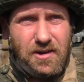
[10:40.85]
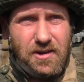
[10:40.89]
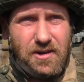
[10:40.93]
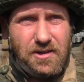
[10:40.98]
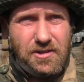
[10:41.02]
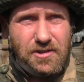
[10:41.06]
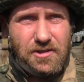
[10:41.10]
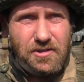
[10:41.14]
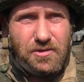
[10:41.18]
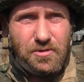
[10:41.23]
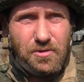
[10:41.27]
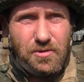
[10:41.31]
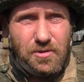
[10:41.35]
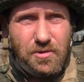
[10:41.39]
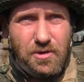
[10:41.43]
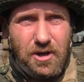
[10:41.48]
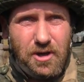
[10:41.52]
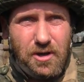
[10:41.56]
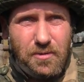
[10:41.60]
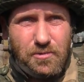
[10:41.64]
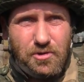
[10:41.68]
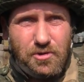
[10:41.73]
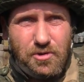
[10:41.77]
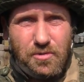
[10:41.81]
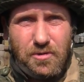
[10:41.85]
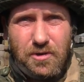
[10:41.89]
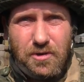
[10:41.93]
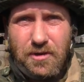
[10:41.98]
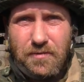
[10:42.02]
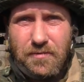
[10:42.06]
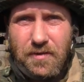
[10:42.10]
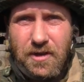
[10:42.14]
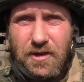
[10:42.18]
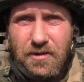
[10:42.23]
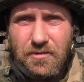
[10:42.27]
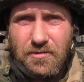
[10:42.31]
asked to come to an
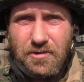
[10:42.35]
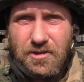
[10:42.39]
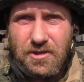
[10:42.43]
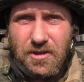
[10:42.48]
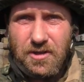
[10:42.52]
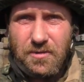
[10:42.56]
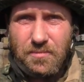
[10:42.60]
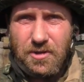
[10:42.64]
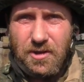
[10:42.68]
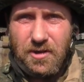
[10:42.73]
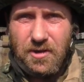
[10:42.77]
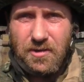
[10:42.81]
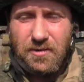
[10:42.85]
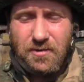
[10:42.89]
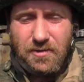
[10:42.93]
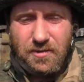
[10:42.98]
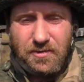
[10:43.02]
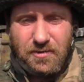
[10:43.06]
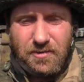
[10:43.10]
event or something,